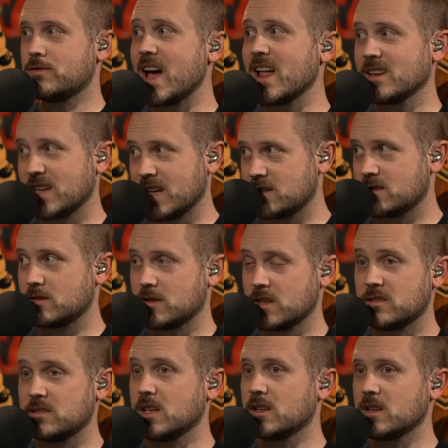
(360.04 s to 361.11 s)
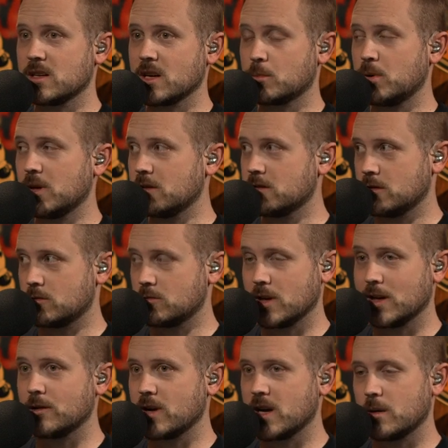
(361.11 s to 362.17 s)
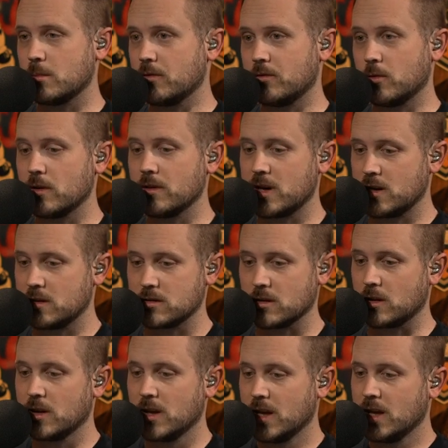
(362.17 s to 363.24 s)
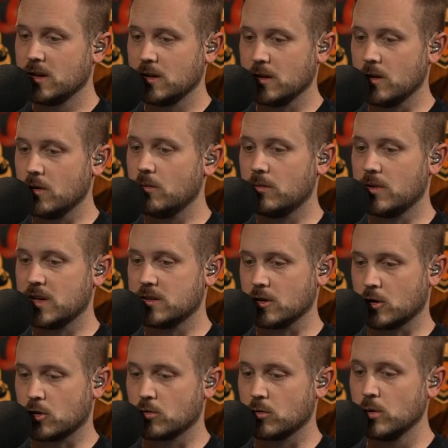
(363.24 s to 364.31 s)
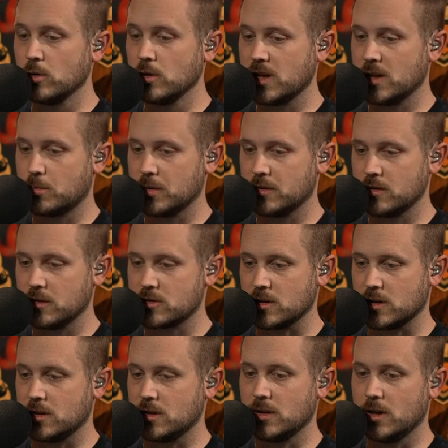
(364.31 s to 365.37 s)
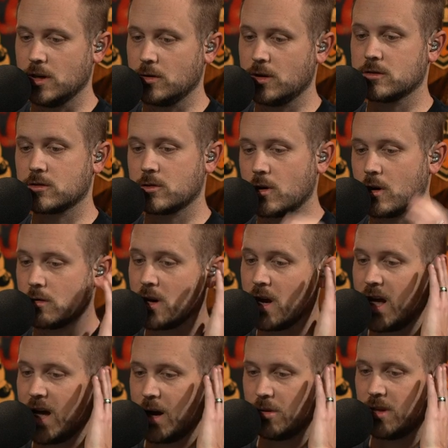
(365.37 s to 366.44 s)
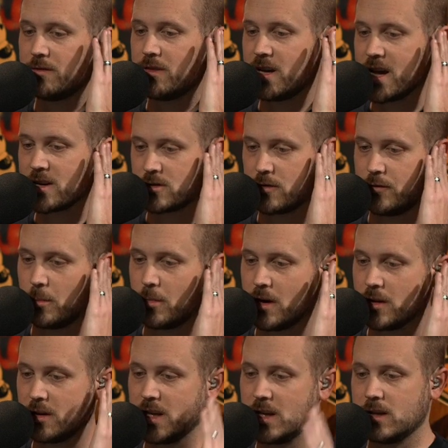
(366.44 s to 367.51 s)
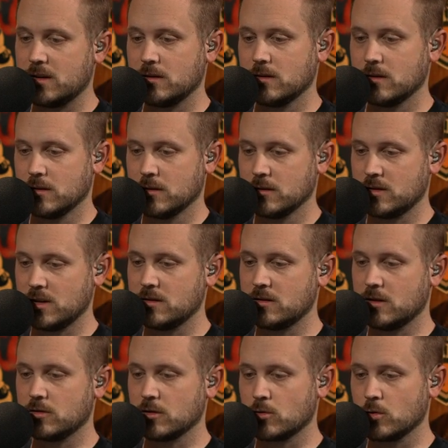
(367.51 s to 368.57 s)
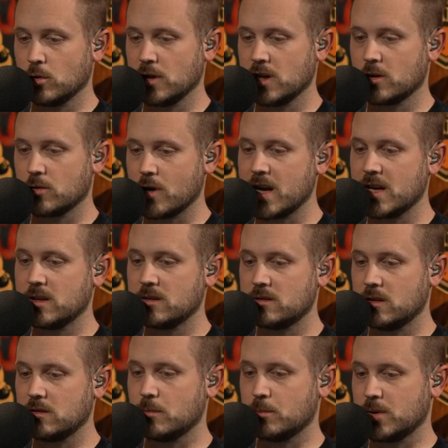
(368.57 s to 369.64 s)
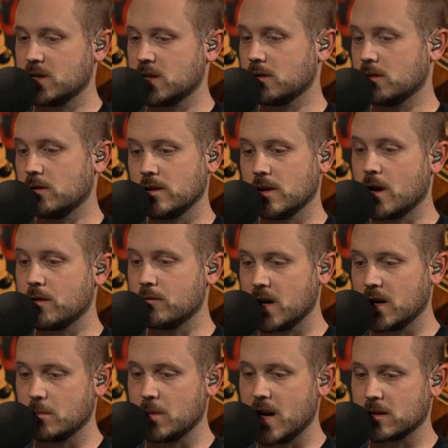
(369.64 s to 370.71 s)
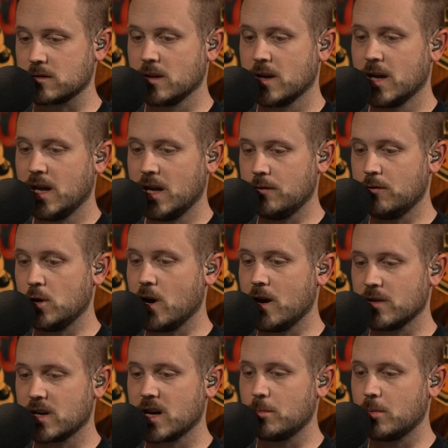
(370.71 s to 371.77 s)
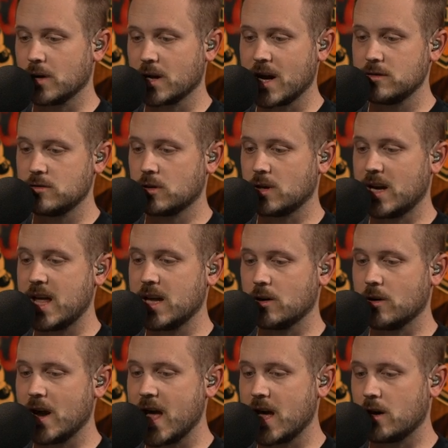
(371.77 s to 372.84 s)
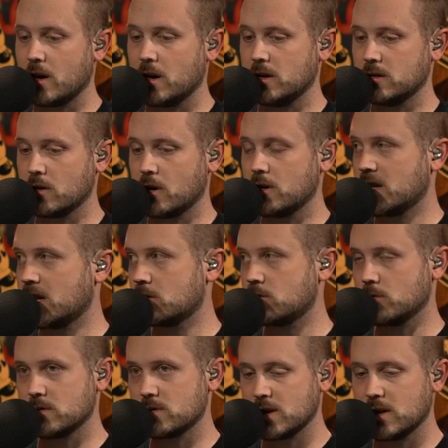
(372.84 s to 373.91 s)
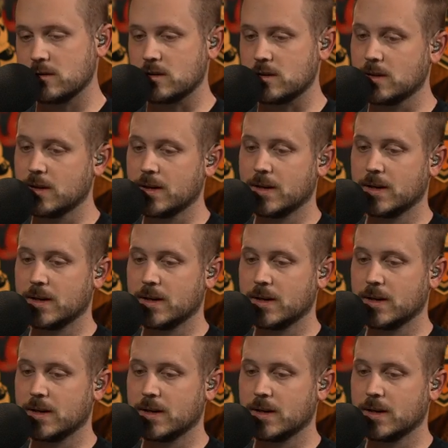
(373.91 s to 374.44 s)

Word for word: validates this thing that Doug Pederson's reiterated before that it's a, you know, it's a grueling position. You know, his quote, I believe the National Football League season is a grueling, grinding season, particularly on running backs. And if you don't have a couple of guys you can hang your hat on, it's hard to get through a season.